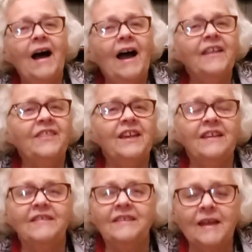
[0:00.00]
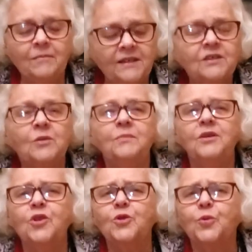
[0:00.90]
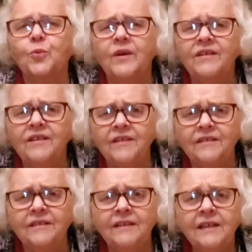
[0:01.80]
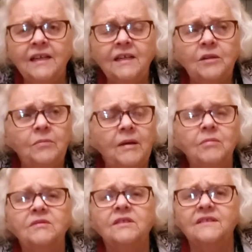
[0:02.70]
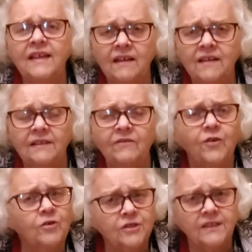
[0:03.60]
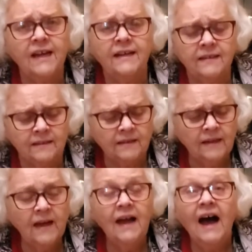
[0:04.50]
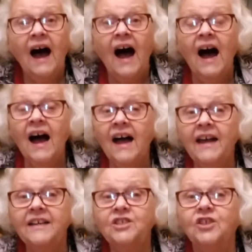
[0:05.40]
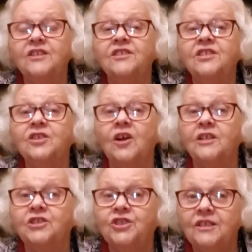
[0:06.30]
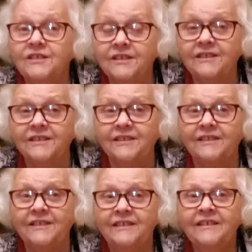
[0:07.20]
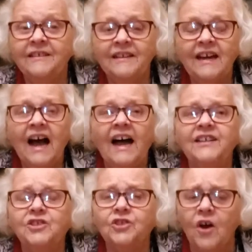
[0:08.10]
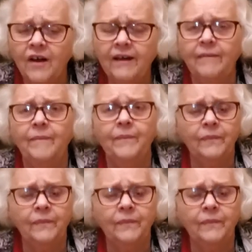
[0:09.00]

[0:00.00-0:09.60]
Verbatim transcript: I think they must have been thrilled to be able to tell it firsthand. I just saw Jesus. I saw him.